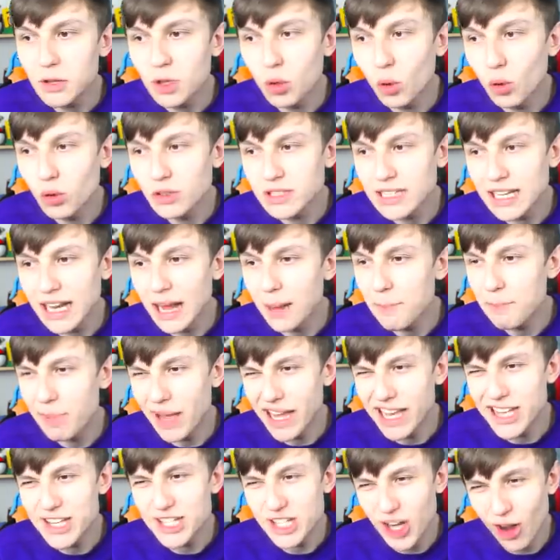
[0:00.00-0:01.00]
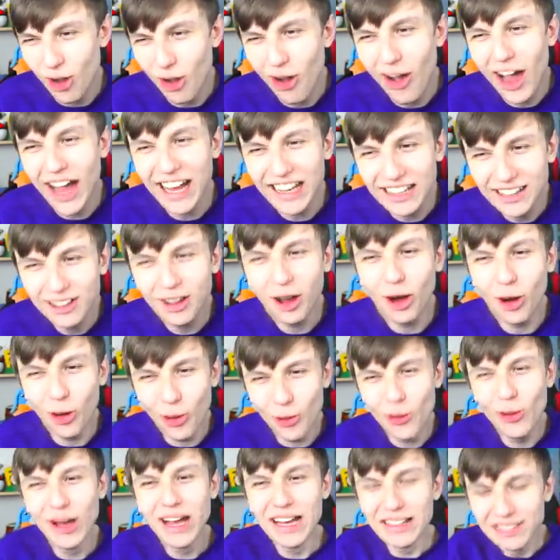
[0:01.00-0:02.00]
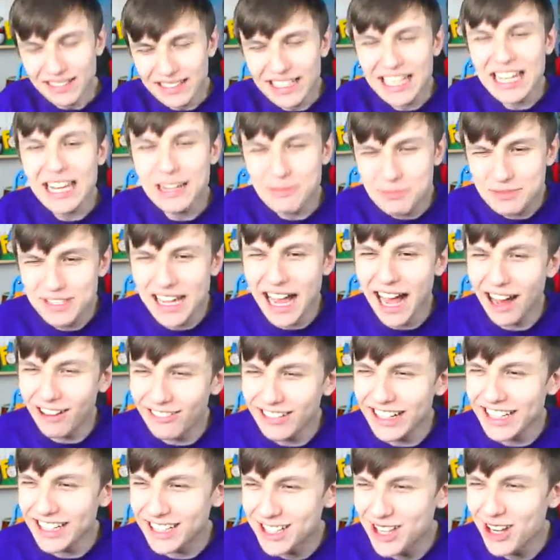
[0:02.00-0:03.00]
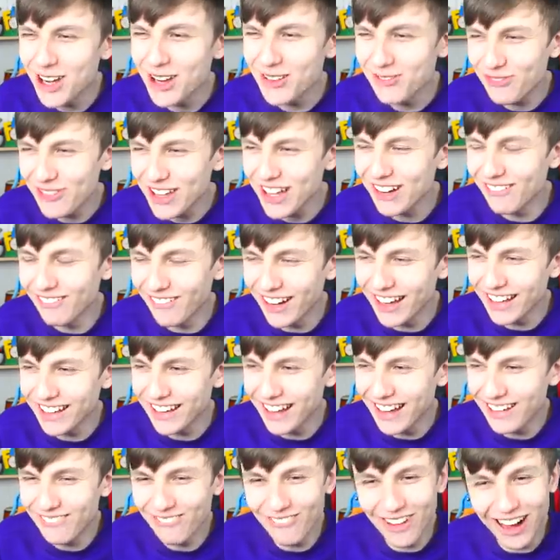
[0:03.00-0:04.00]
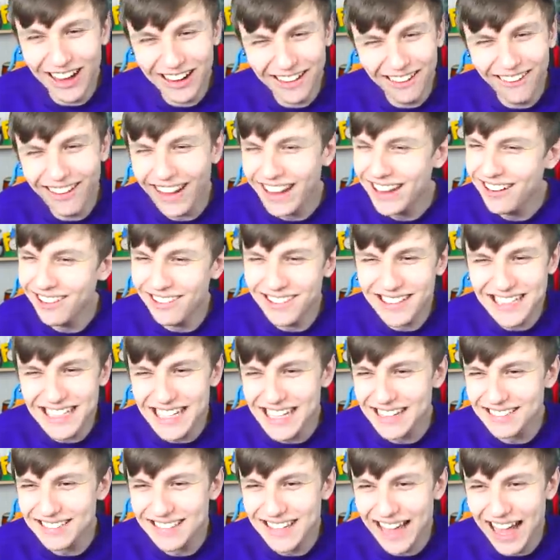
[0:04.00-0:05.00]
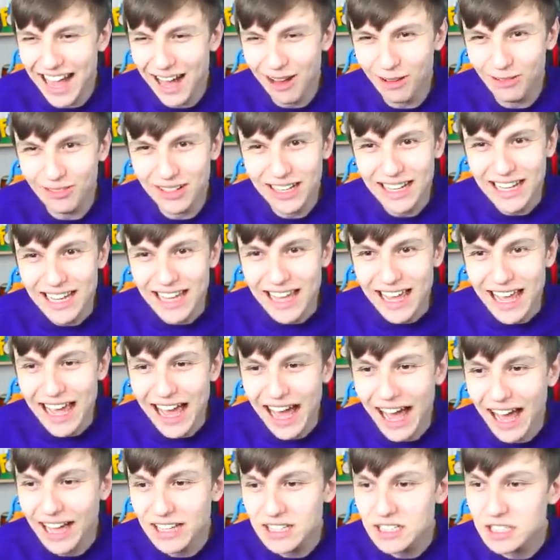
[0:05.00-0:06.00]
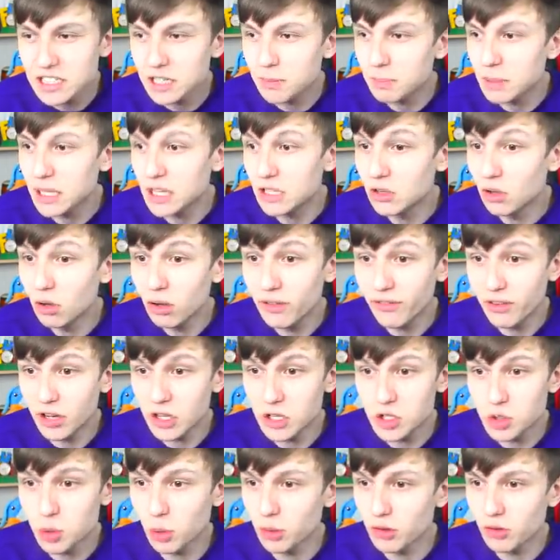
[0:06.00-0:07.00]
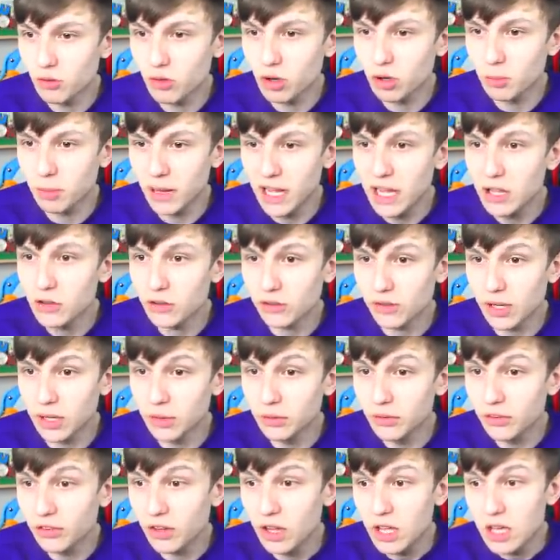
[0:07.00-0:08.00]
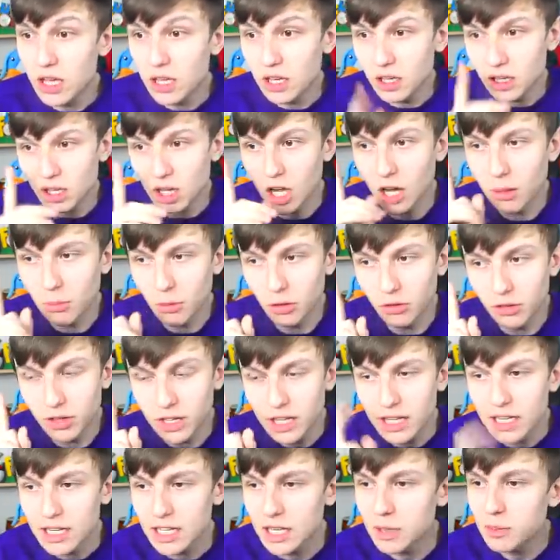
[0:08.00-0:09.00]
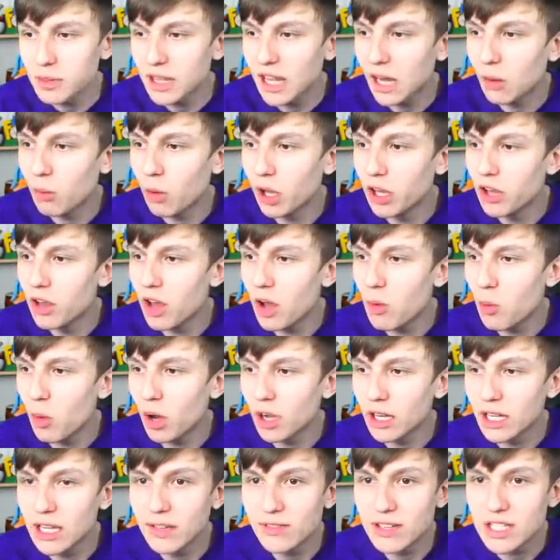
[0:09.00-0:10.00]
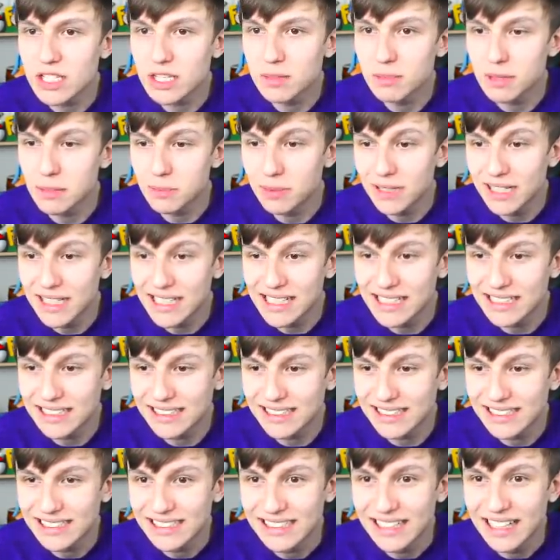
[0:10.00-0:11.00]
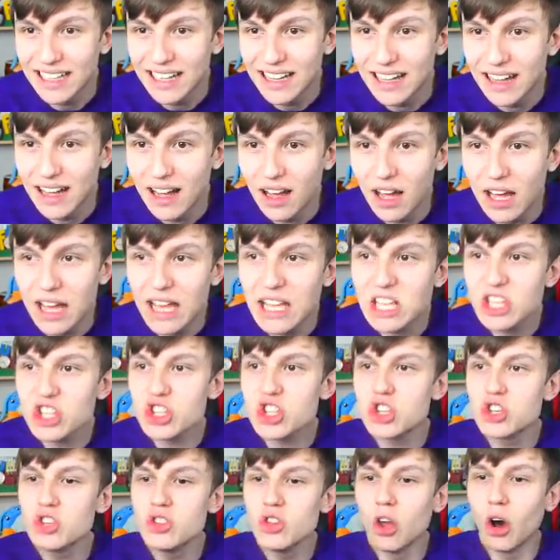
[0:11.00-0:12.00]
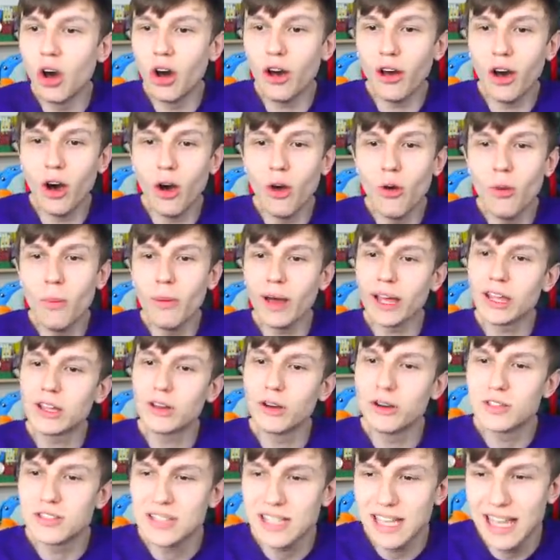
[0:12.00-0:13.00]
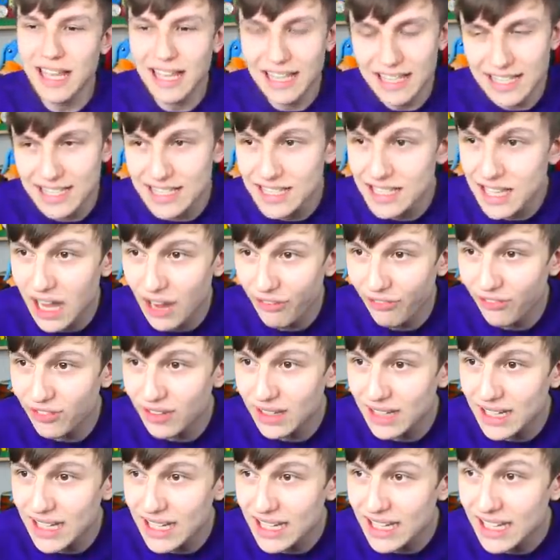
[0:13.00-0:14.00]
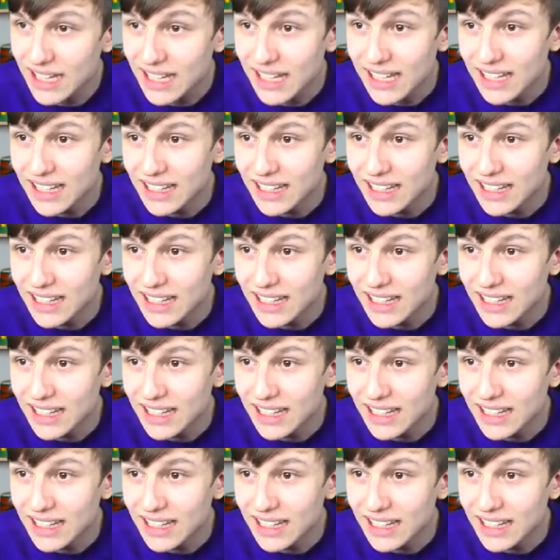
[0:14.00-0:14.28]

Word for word: me order that bench. I know deep down it could be a one ninety-one. I know deep down it has to be. Not if I swap the wrong players rounds. Come on, give me that one ninety-one. Give it to me, please. It's not. Oh my god, it's definitely